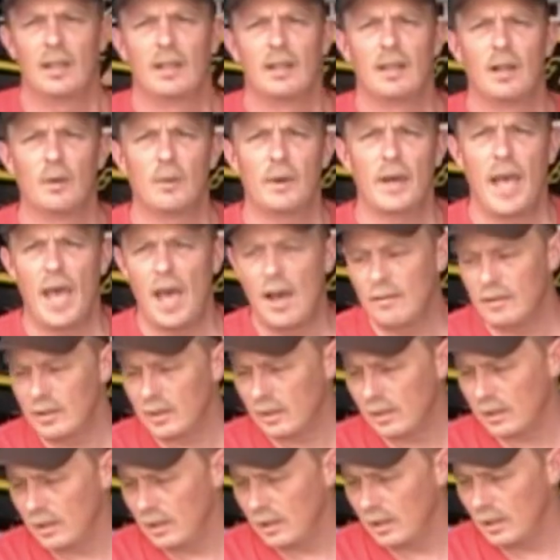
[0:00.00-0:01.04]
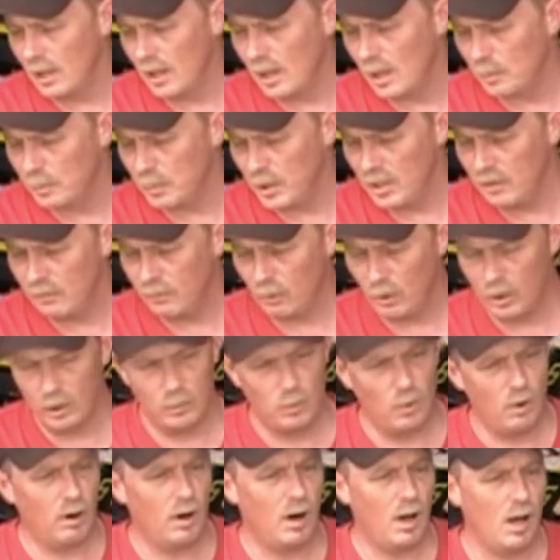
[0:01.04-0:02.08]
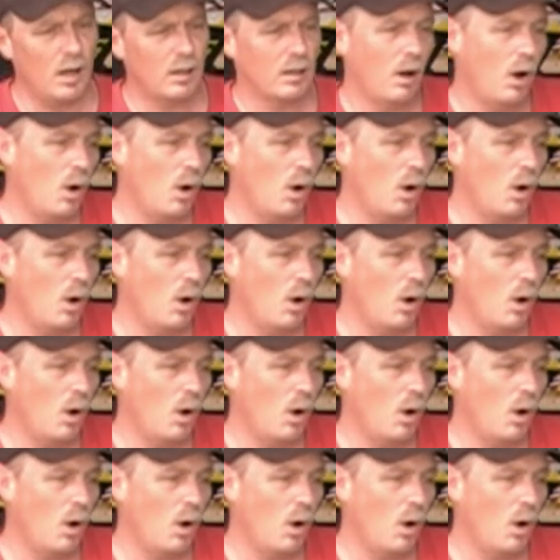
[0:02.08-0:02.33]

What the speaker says: There we have it, the P-40 Warhawk